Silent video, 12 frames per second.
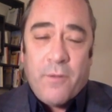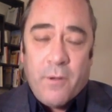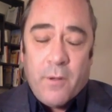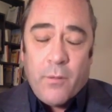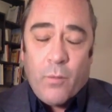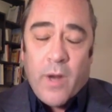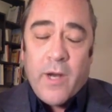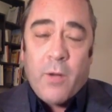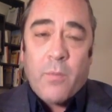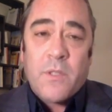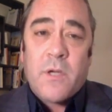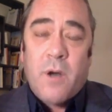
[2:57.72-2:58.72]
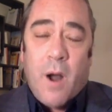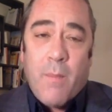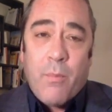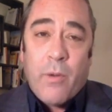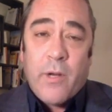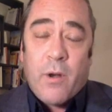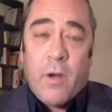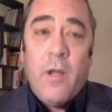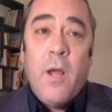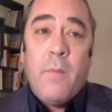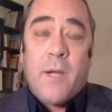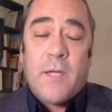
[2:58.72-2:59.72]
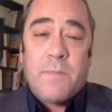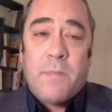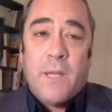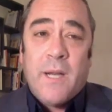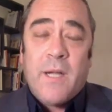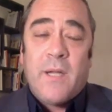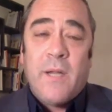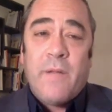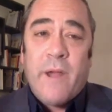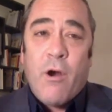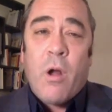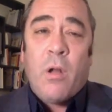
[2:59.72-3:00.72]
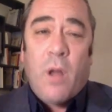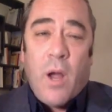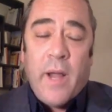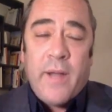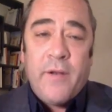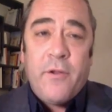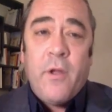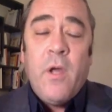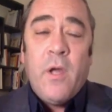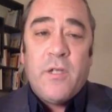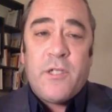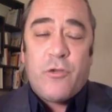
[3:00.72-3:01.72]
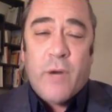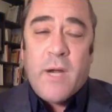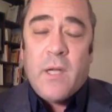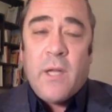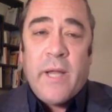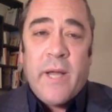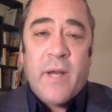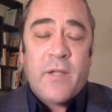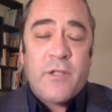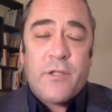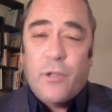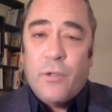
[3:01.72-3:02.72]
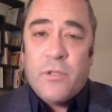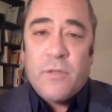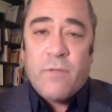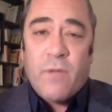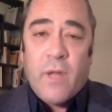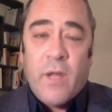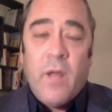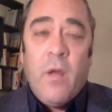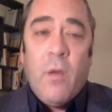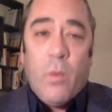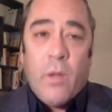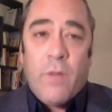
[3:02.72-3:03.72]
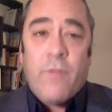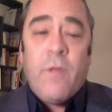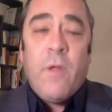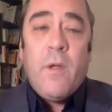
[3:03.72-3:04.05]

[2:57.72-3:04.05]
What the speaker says: the White Helmets can operate on, because politically they are aligned strictly and exclusively with